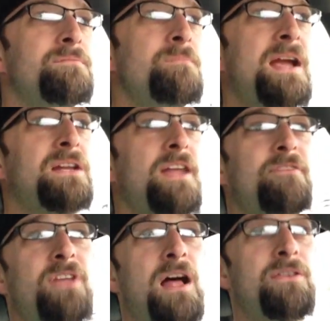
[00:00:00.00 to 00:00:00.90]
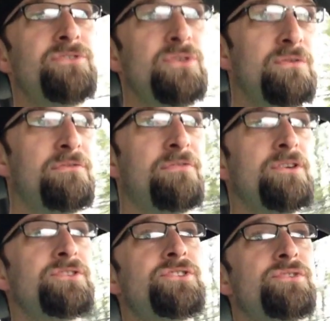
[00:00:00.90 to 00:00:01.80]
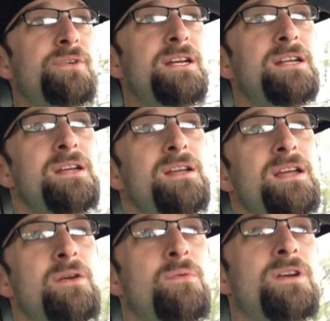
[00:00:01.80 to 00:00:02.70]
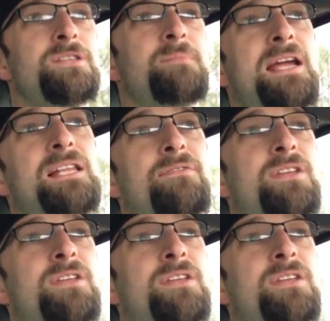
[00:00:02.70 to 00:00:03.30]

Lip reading: make a left onto First Street, it was make a left